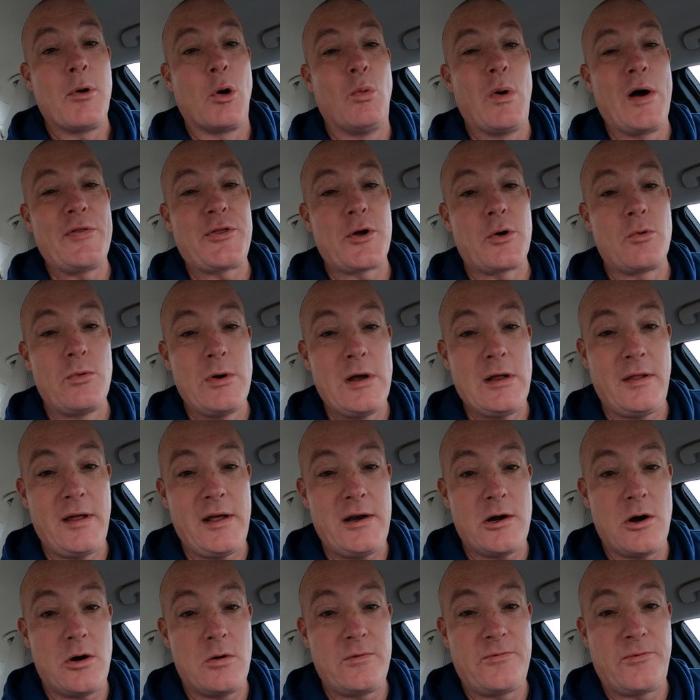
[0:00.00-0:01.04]
But what they're
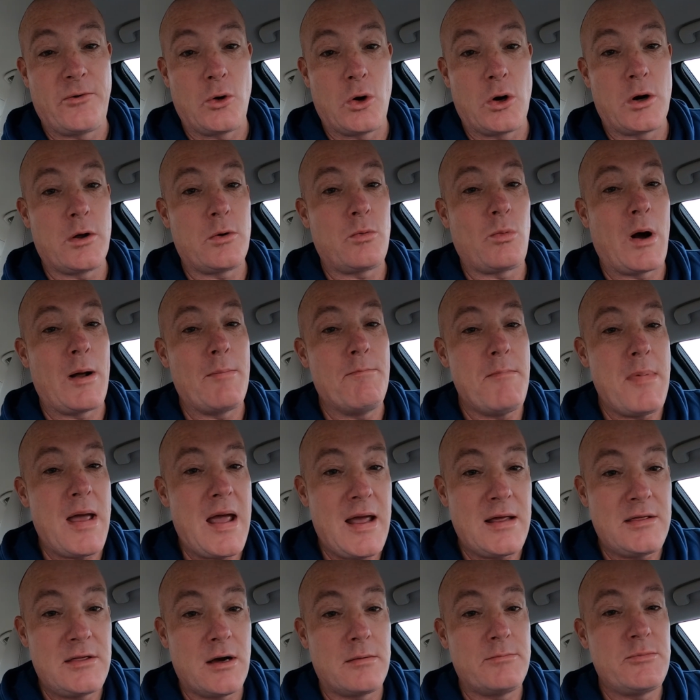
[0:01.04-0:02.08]
really known for, what
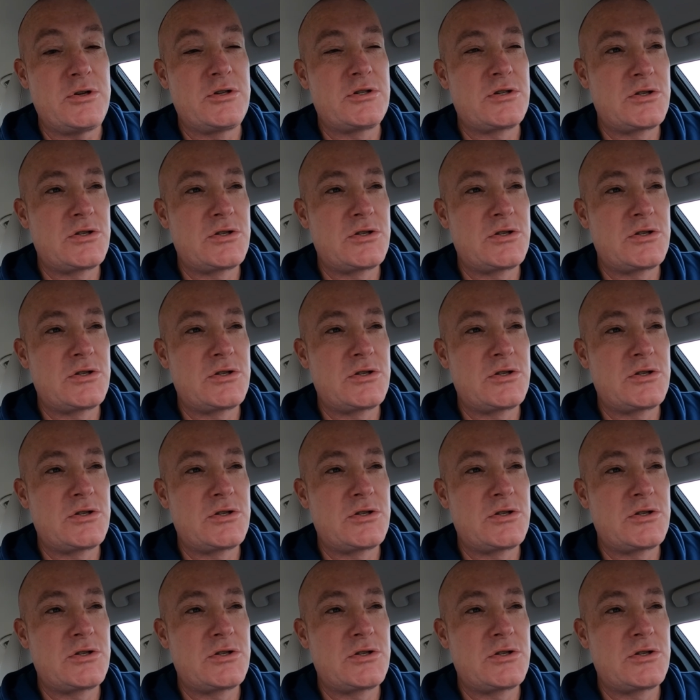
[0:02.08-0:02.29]
made them